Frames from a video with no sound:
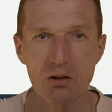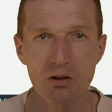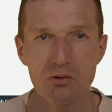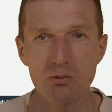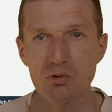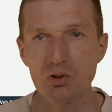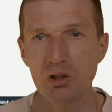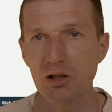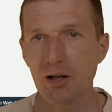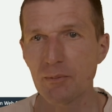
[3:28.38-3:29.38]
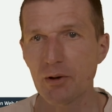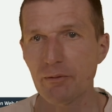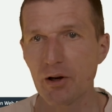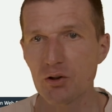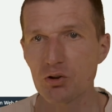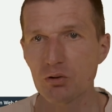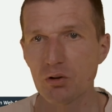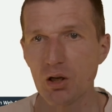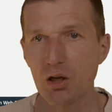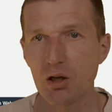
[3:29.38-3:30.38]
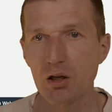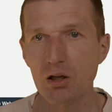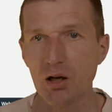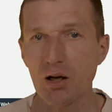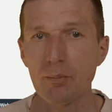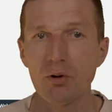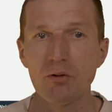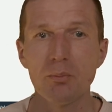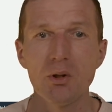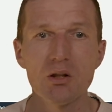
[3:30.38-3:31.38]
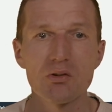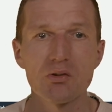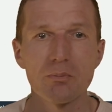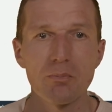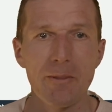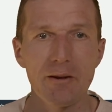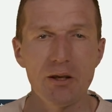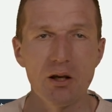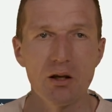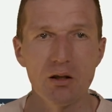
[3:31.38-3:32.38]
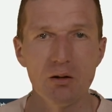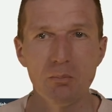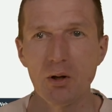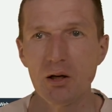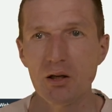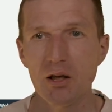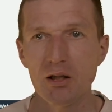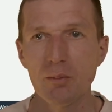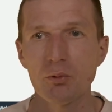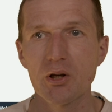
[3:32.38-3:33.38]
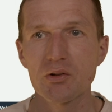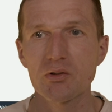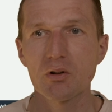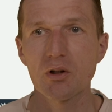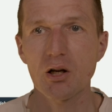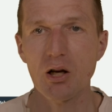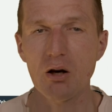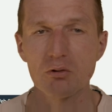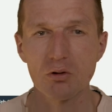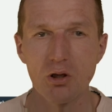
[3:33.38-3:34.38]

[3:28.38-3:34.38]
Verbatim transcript: is to see the Lambda function in a couple of minutes here in my A W S account.